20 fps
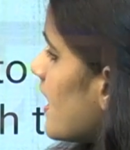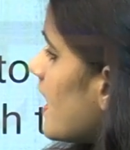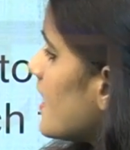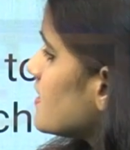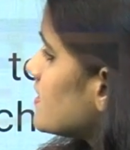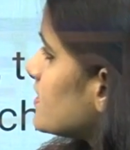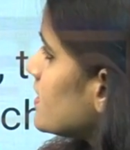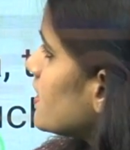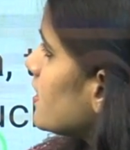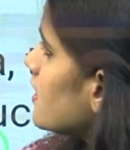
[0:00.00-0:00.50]

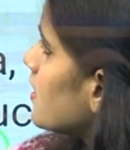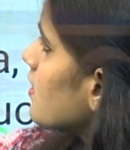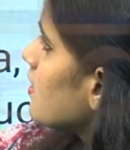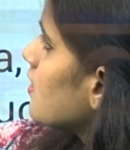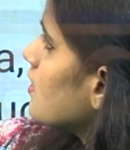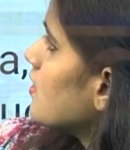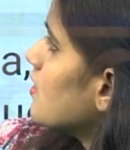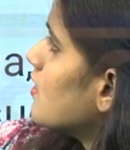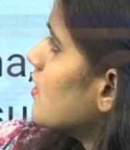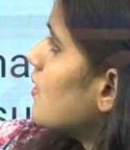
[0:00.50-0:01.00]
consider
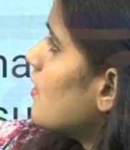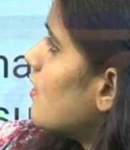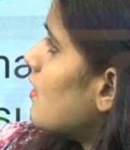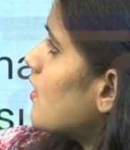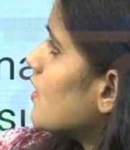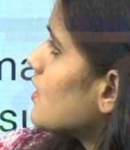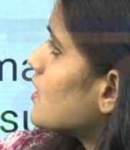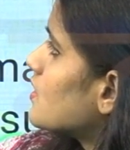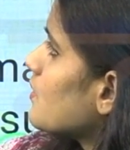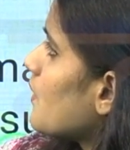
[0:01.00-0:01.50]

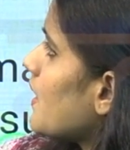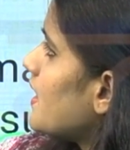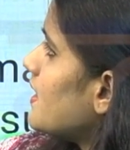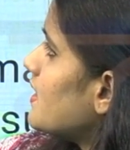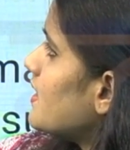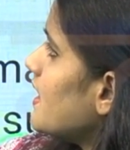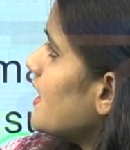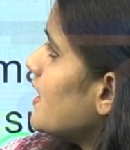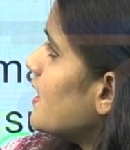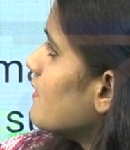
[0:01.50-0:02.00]

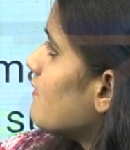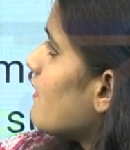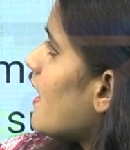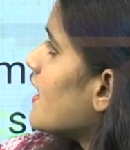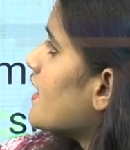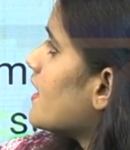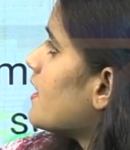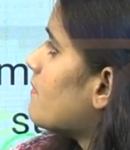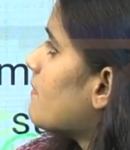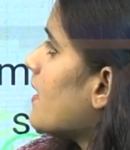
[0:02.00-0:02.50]
20
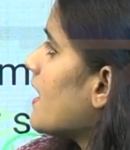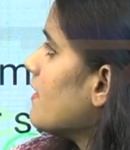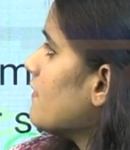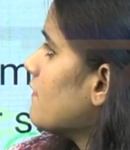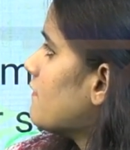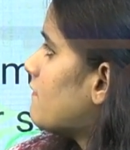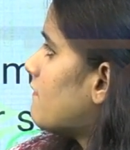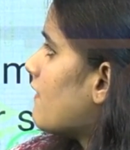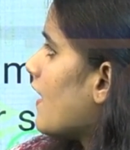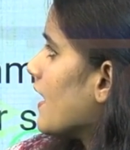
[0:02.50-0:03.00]
divided by
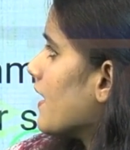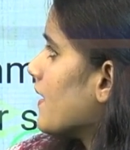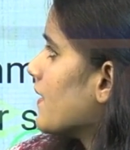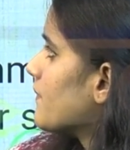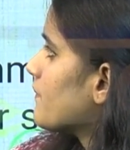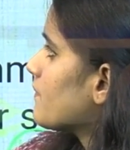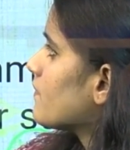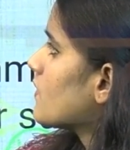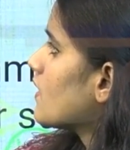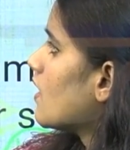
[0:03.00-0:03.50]
5.
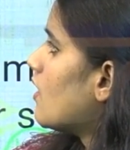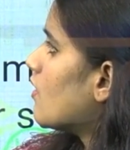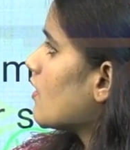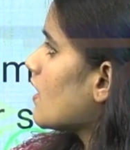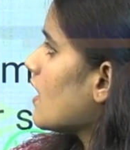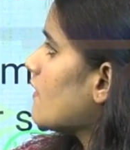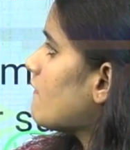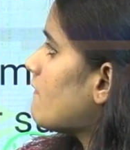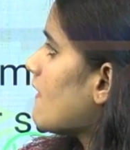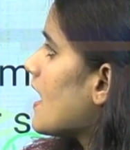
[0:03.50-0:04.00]

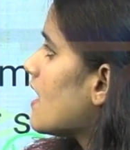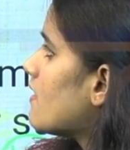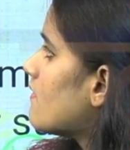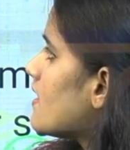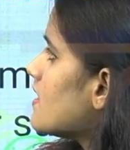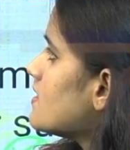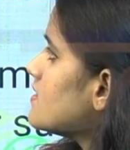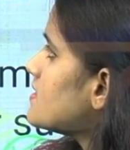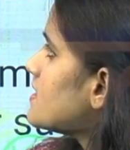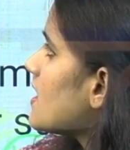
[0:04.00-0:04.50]
Okay, 5
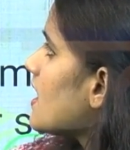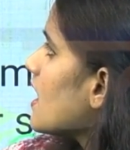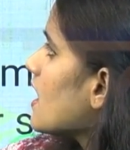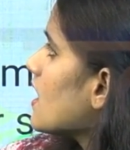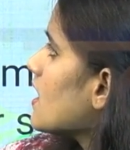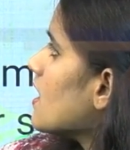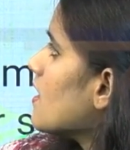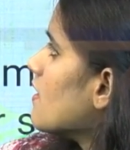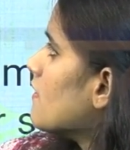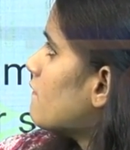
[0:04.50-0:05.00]
ones are
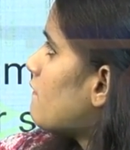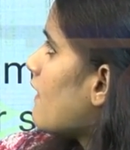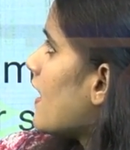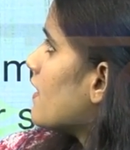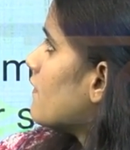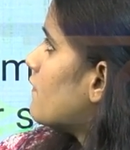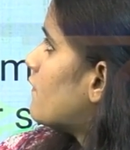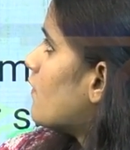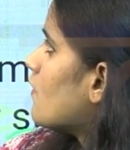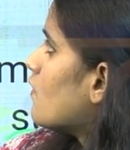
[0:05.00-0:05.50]

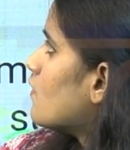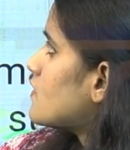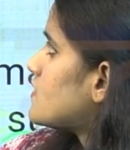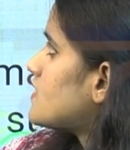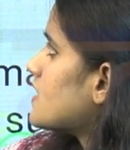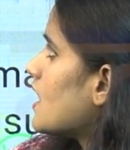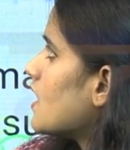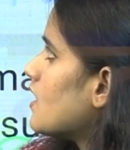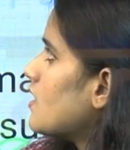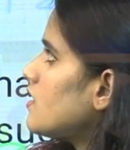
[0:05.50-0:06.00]
5
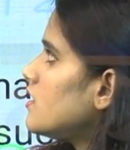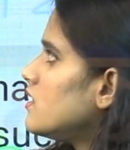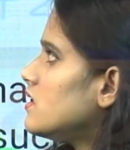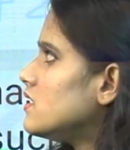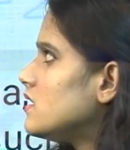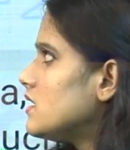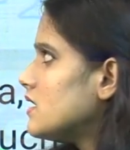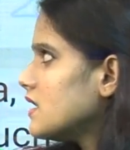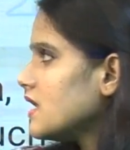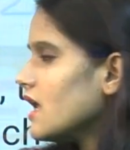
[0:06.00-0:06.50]
fours are.
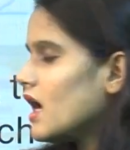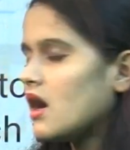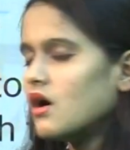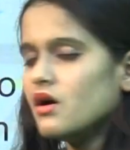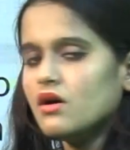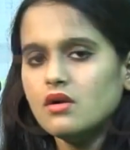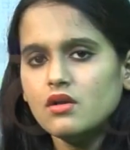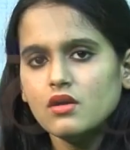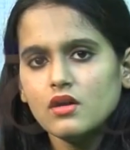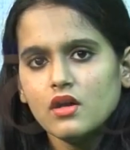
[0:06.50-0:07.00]

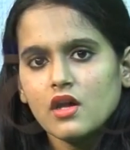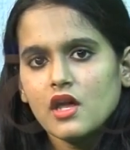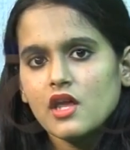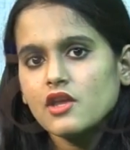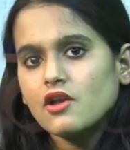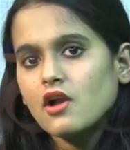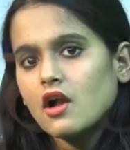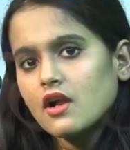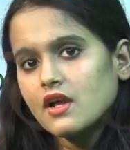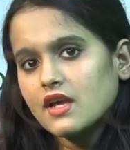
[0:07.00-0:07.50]
Now
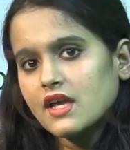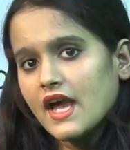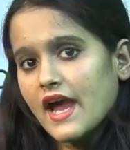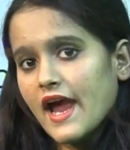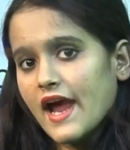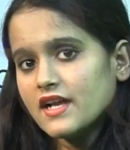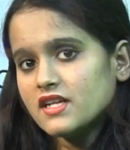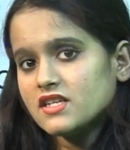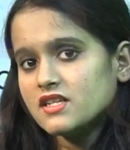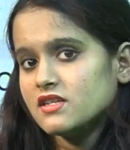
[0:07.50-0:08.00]
you are going to
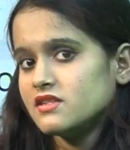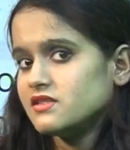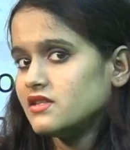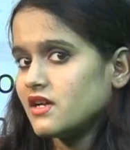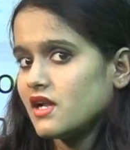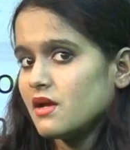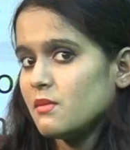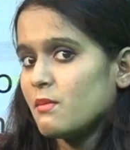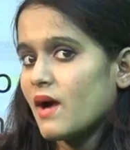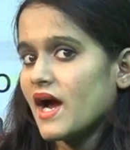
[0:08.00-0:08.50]
get the
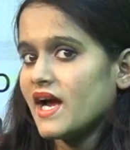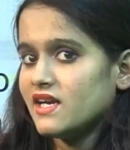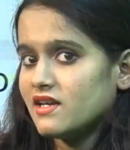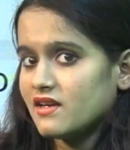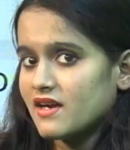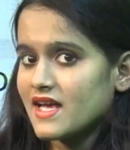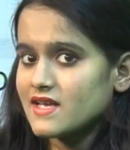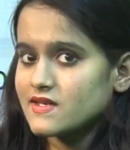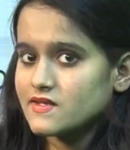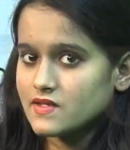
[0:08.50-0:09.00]
remainder
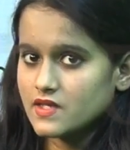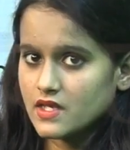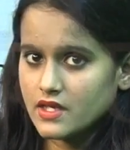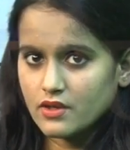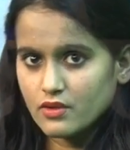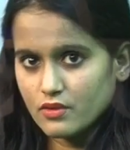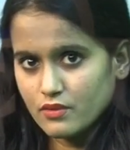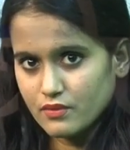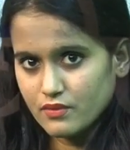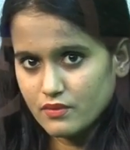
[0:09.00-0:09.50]
as
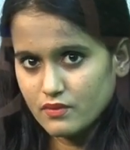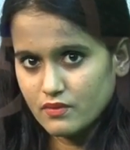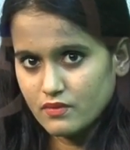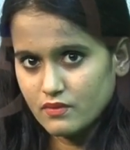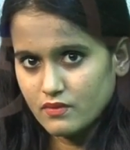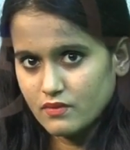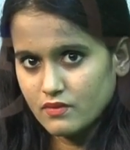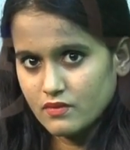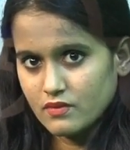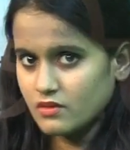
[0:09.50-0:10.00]
0,
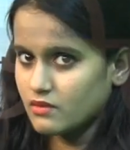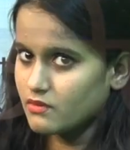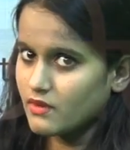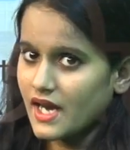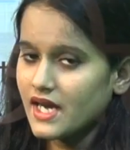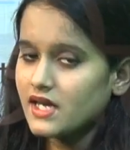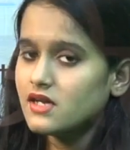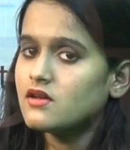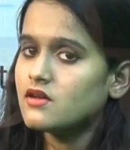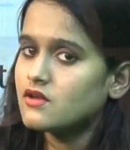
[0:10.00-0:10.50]

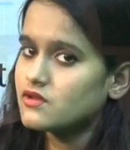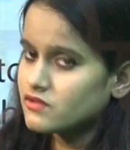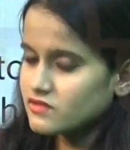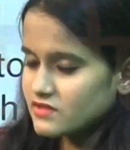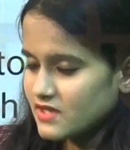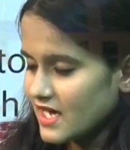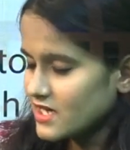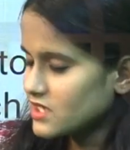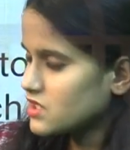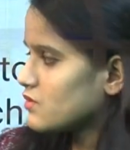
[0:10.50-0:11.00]
right? So
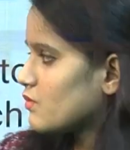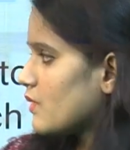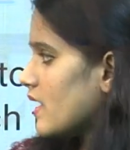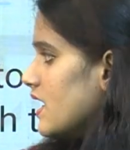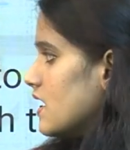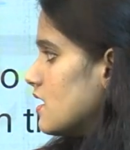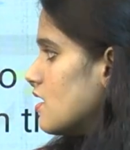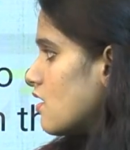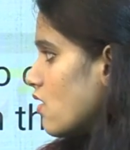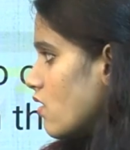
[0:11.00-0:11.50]
such
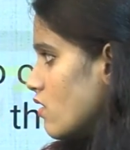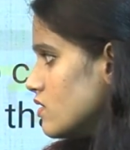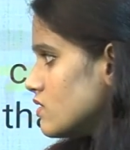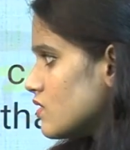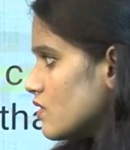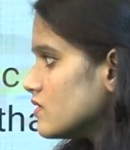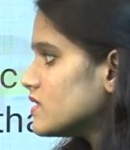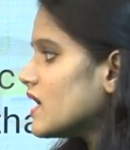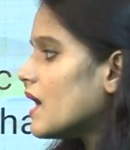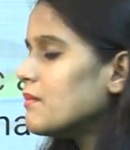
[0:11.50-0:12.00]
way here
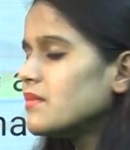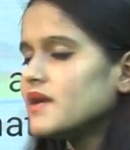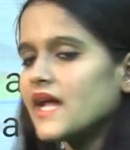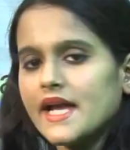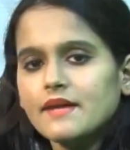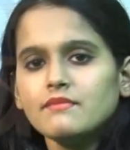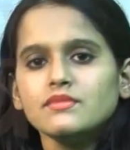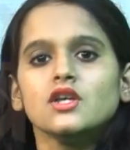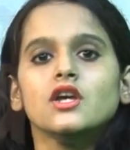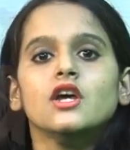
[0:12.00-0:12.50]
also
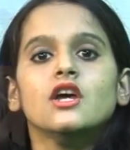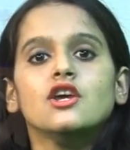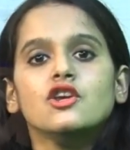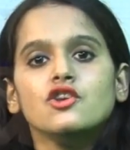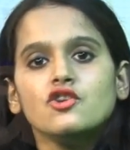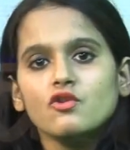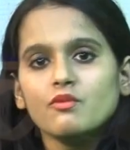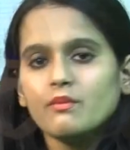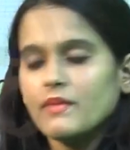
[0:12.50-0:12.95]
sometimes you